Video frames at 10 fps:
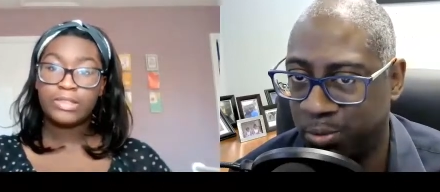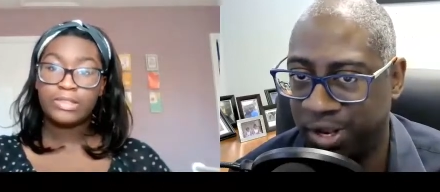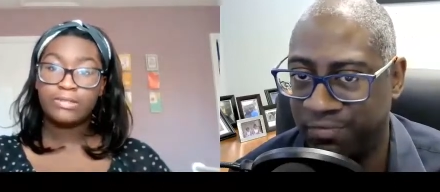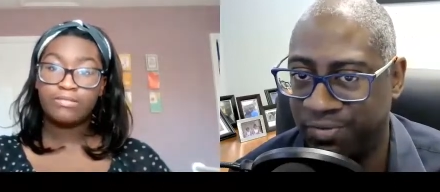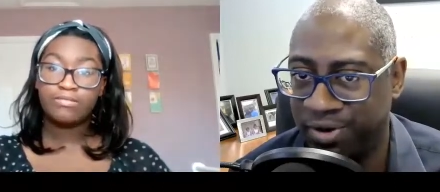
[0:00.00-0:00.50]

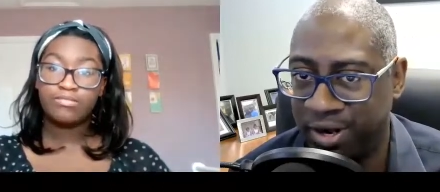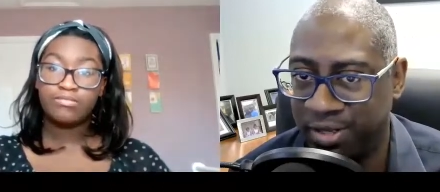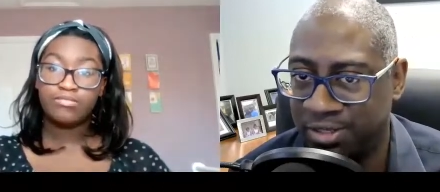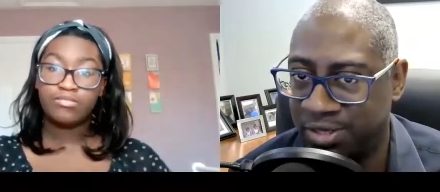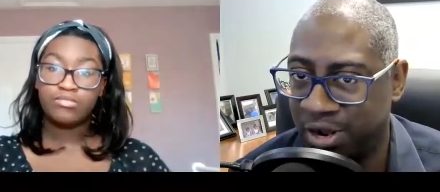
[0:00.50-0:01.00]
Speaker 1: by
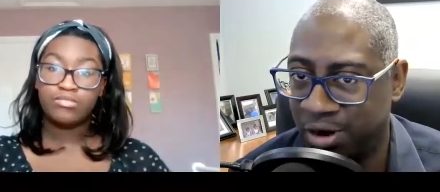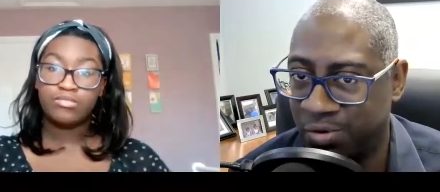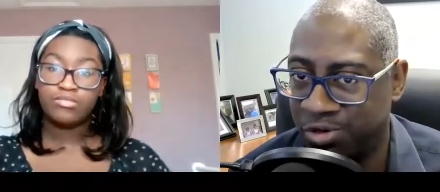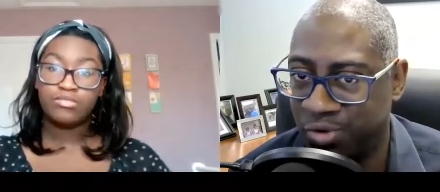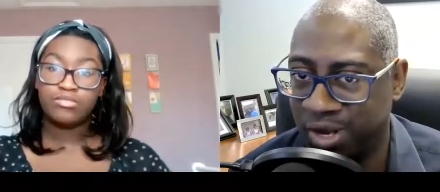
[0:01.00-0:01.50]
phonetics, it's not
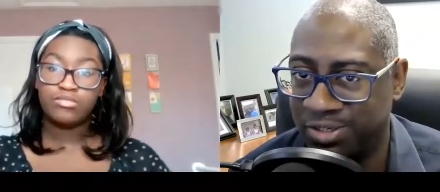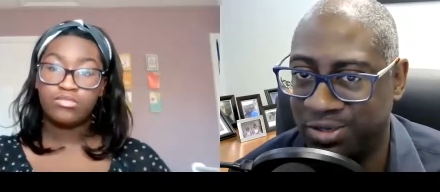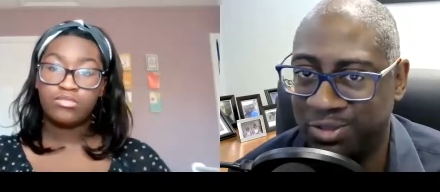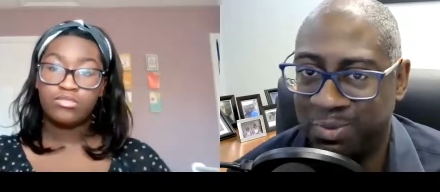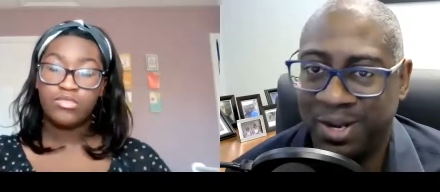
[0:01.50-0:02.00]
always right. So
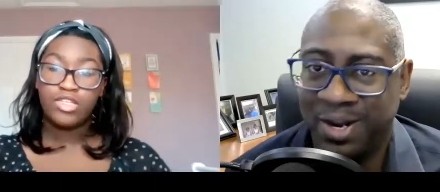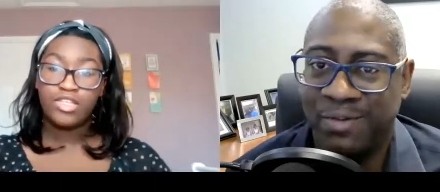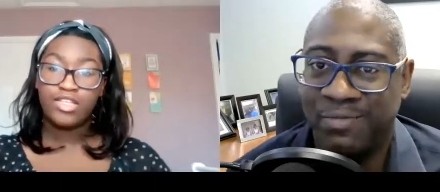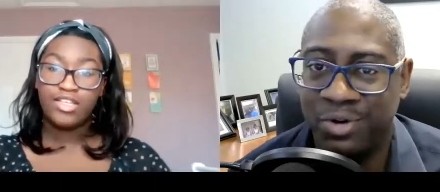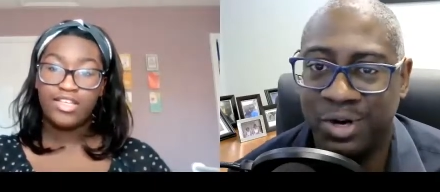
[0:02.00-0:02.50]
spell it
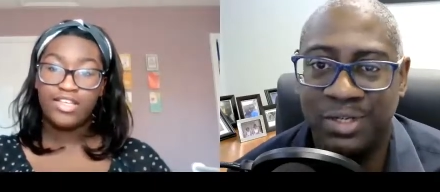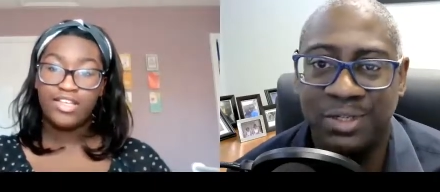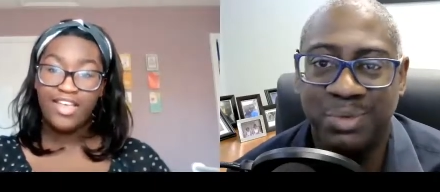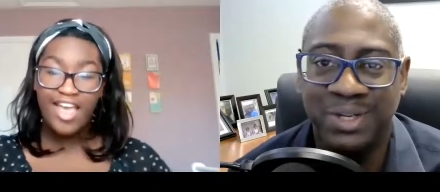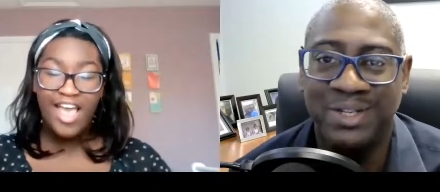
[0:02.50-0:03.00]
out for us,
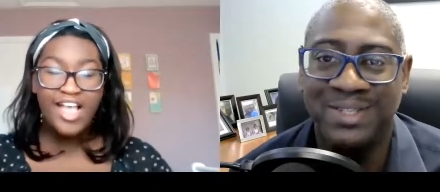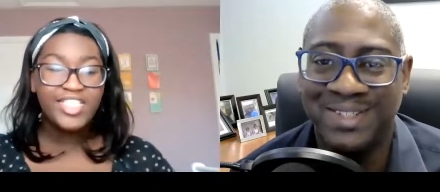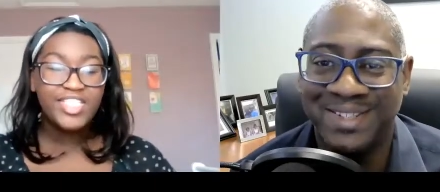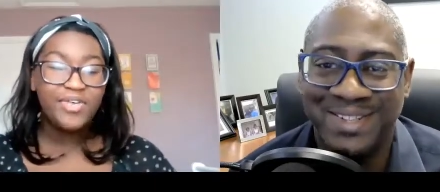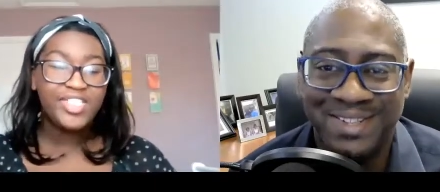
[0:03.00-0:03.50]
please.
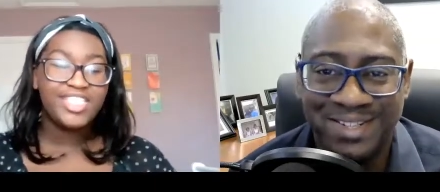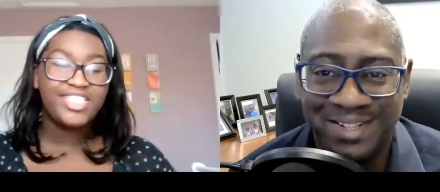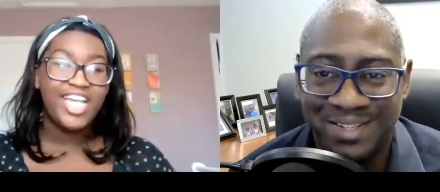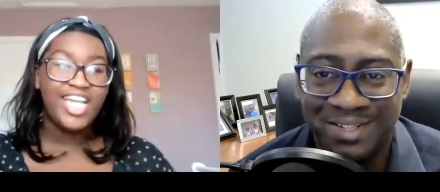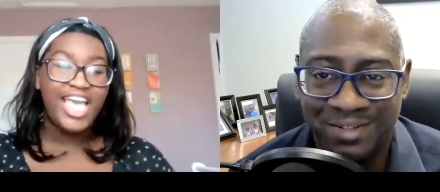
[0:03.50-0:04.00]
Speaker 2: So it's
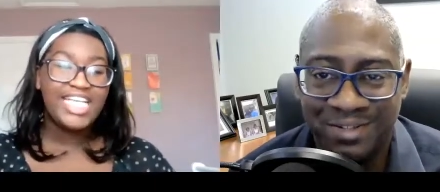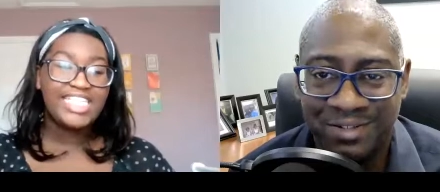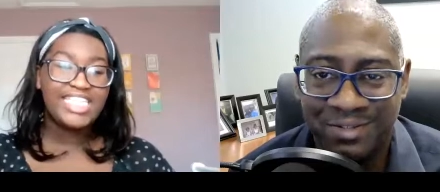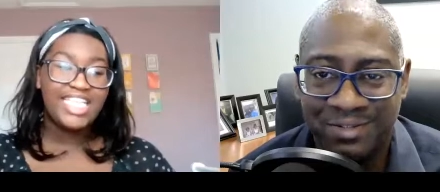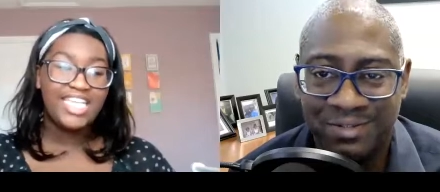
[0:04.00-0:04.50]
J A
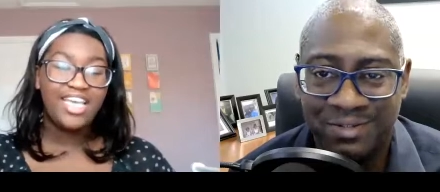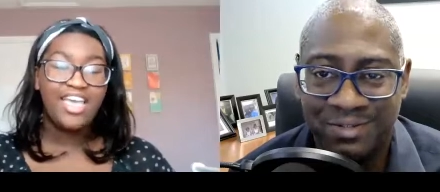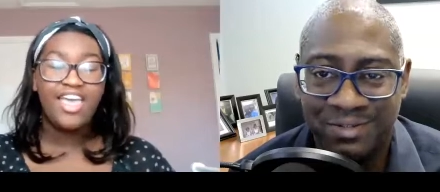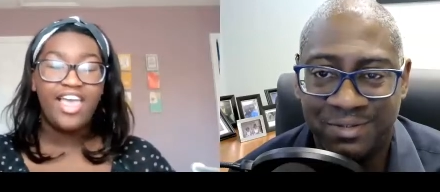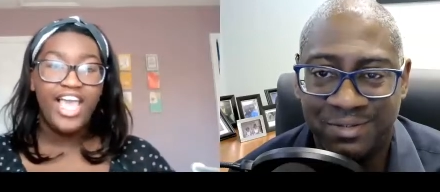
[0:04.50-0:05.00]
Z
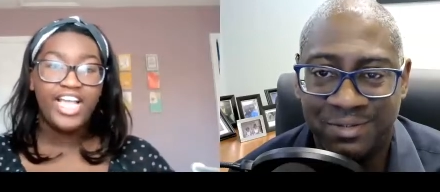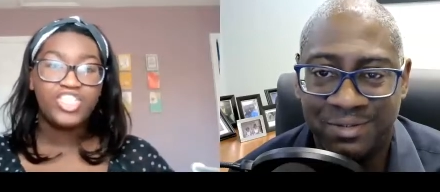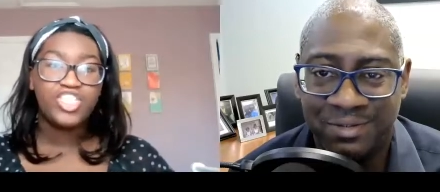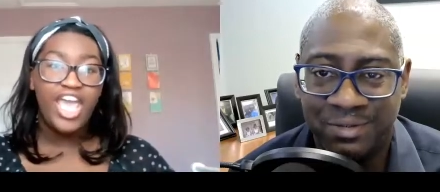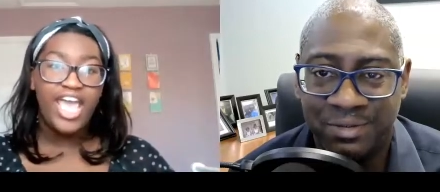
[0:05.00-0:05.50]

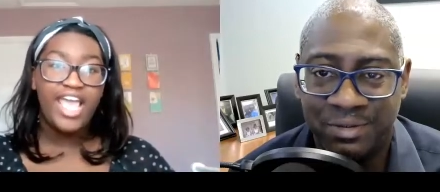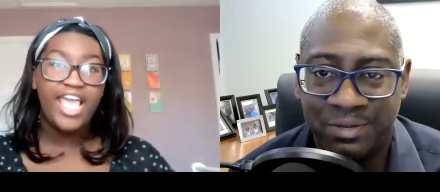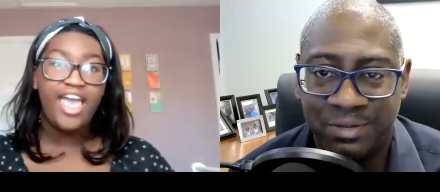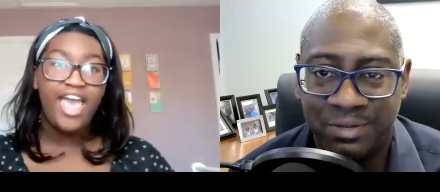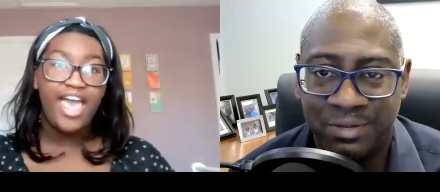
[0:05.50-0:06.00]
H A
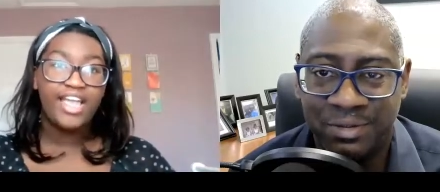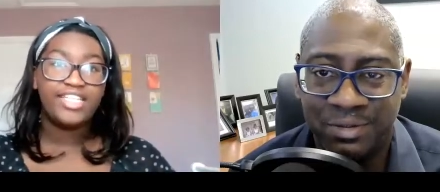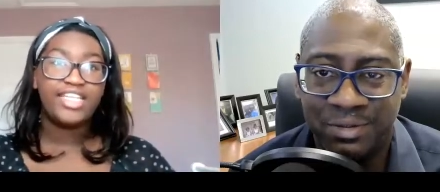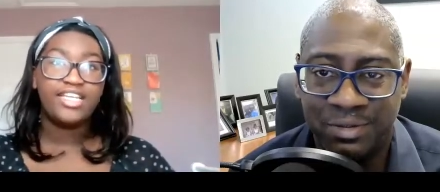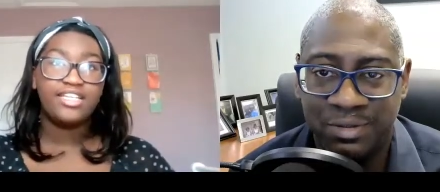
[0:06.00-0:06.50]

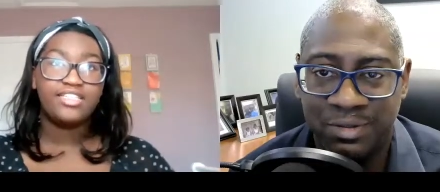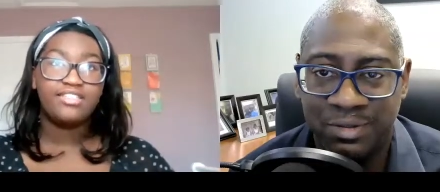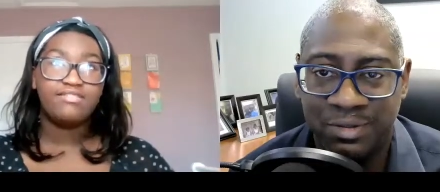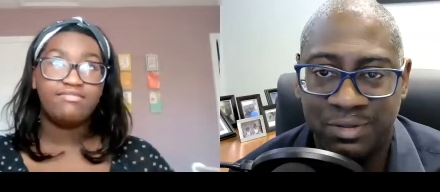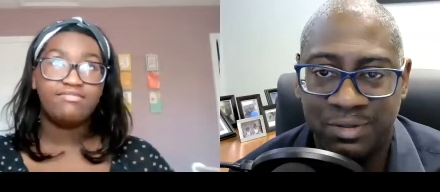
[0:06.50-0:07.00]
N
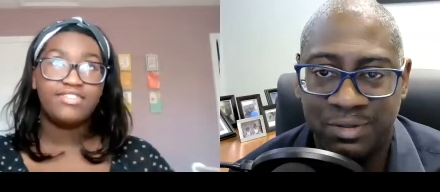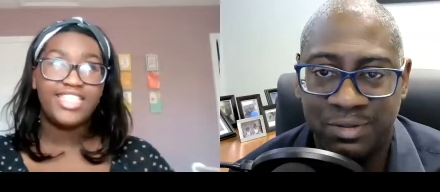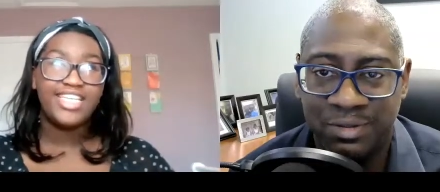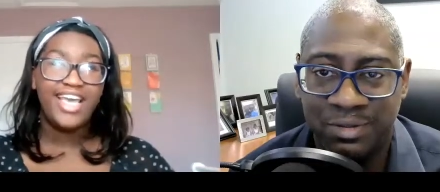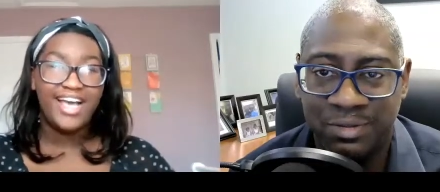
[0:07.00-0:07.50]

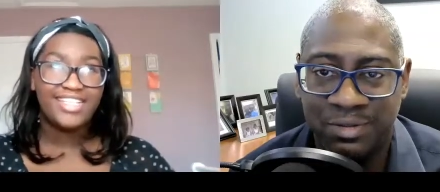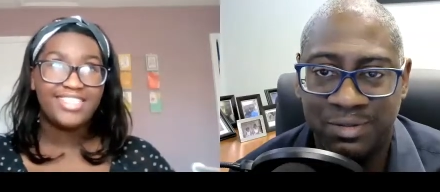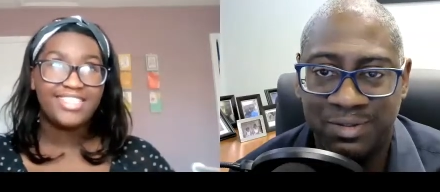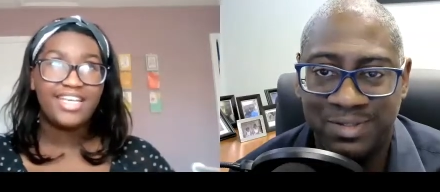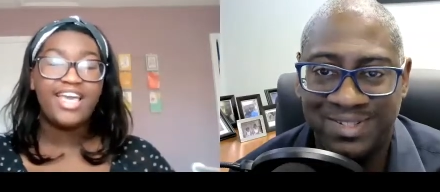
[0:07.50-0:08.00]
D
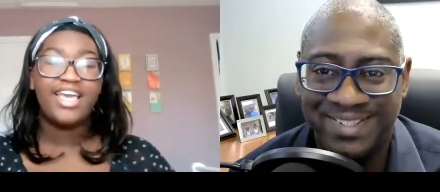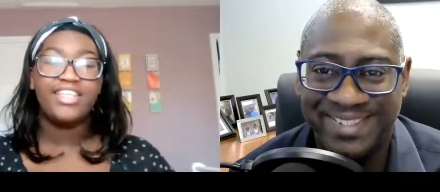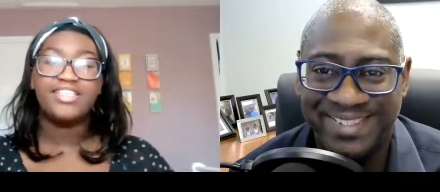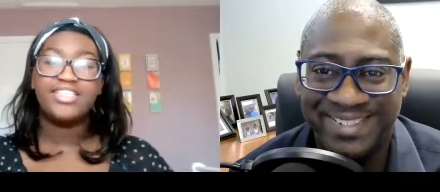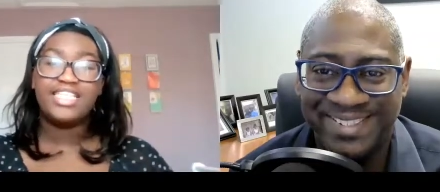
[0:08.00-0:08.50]
S and then